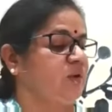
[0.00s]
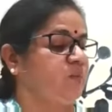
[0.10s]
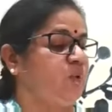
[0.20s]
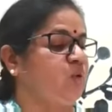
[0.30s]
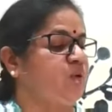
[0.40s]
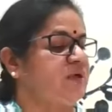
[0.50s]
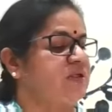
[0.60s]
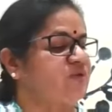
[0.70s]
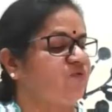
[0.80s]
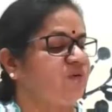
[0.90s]

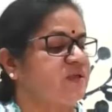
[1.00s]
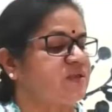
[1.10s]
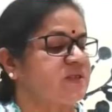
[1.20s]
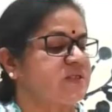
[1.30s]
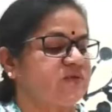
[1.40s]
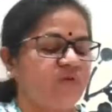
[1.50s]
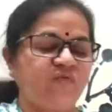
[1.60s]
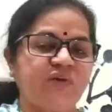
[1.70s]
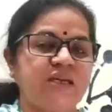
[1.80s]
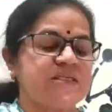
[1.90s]
Bluish fish
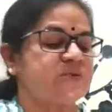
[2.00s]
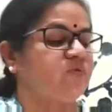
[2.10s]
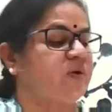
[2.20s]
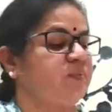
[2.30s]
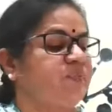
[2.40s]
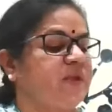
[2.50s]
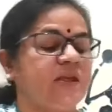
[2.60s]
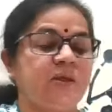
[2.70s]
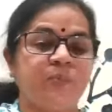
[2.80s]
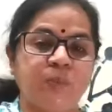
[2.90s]
swiftly swim
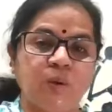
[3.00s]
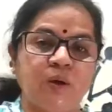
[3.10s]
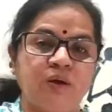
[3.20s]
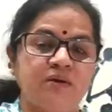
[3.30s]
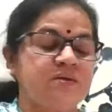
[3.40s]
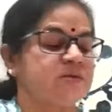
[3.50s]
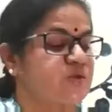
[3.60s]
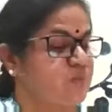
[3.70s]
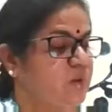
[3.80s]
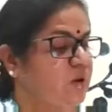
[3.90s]
in a pond
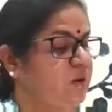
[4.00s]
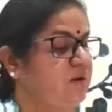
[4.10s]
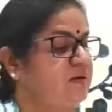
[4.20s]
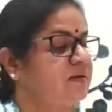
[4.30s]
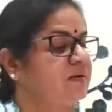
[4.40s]
small.